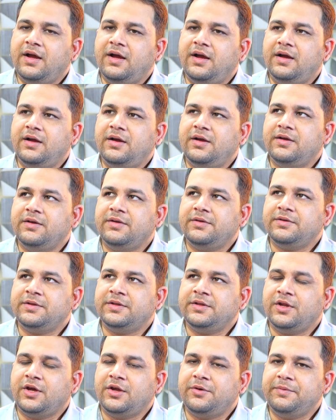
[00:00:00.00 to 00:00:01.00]

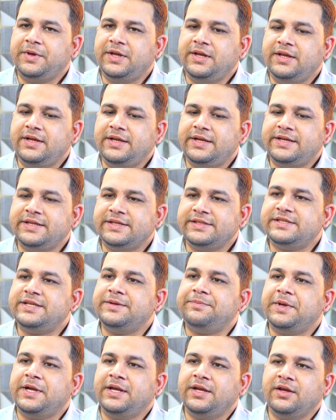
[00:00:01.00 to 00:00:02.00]
Normally it is
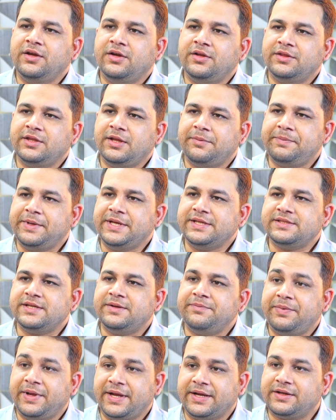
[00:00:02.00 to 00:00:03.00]
depending on the
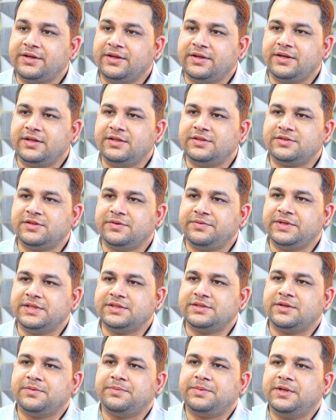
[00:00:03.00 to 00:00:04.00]
patient factor also.
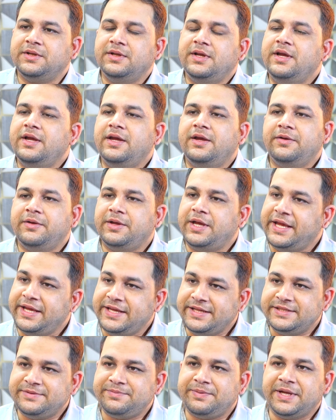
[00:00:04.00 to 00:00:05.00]
First of all,
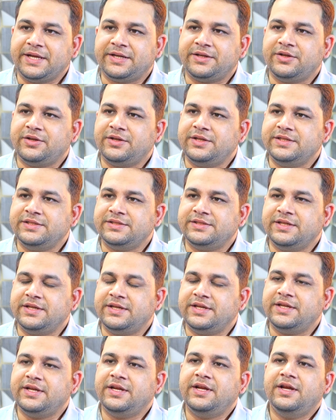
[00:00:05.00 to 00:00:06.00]
age factor is
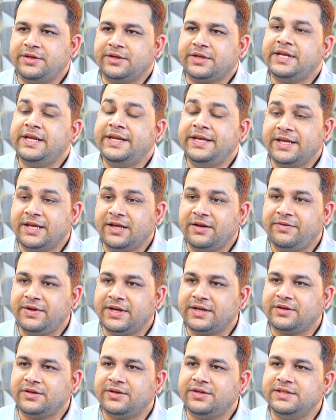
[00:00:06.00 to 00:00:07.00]
there, clinical
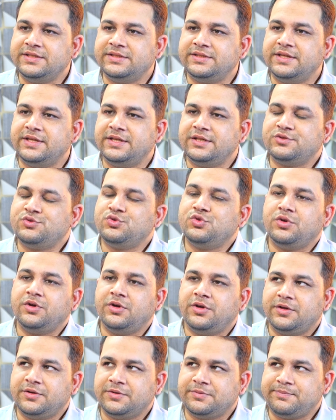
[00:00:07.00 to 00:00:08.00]
factor is there,
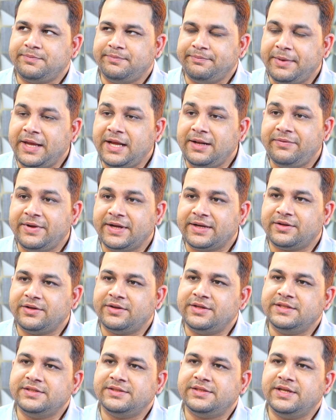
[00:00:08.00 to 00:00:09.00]
male factor
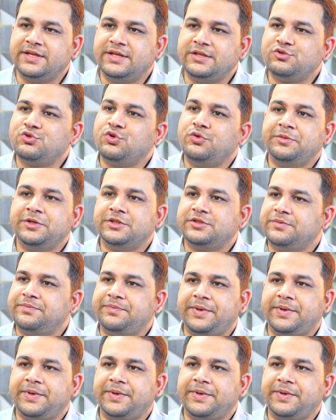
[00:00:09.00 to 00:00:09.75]
is there, so much